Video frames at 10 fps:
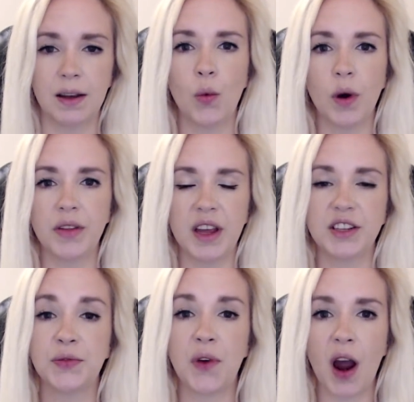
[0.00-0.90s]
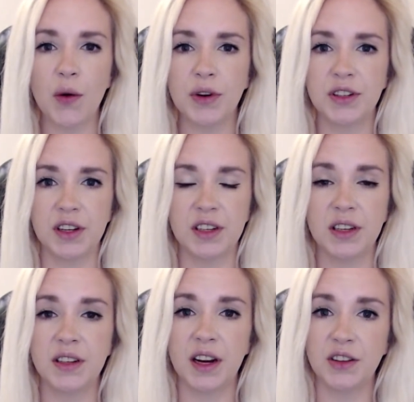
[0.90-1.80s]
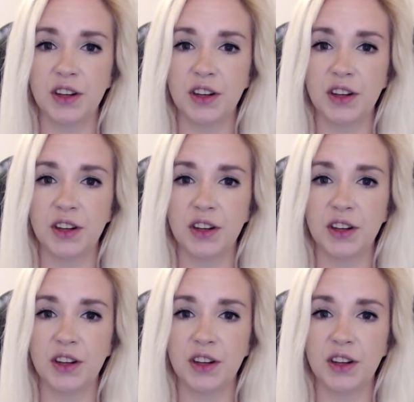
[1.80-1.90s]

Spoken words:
where there's viruses, there's a